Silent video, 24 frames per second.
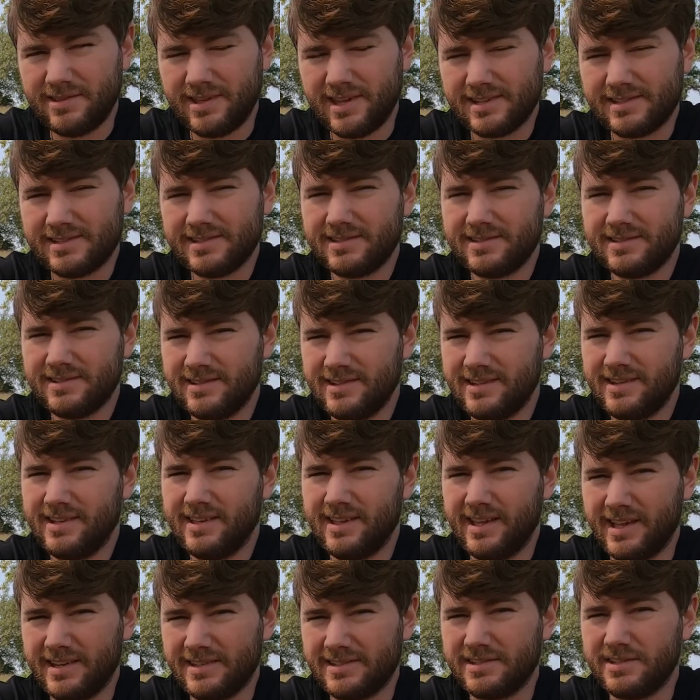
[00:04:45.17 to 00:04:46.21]
That's
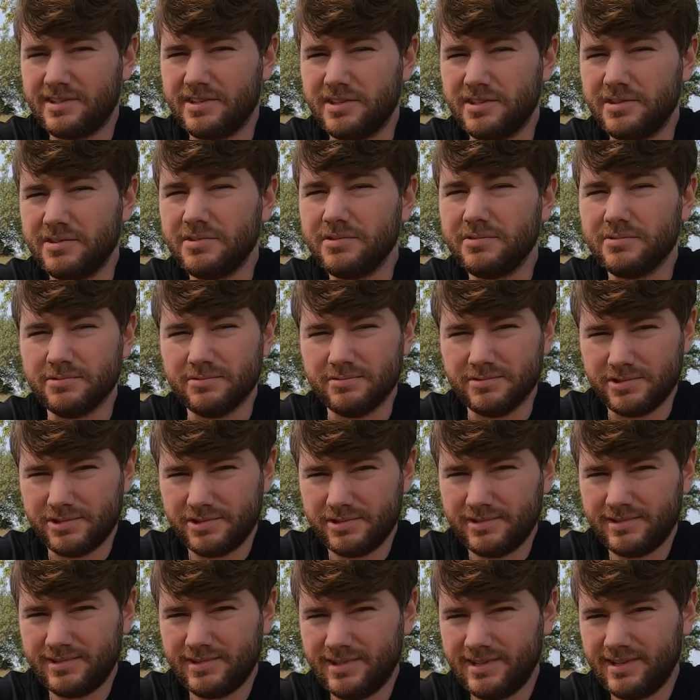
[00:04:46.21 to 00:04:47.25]

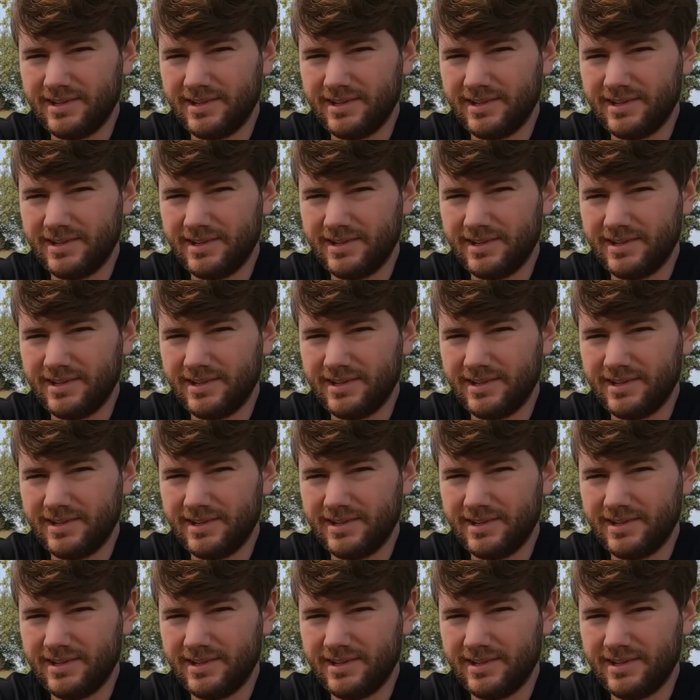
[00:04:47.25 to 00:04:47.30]
huge.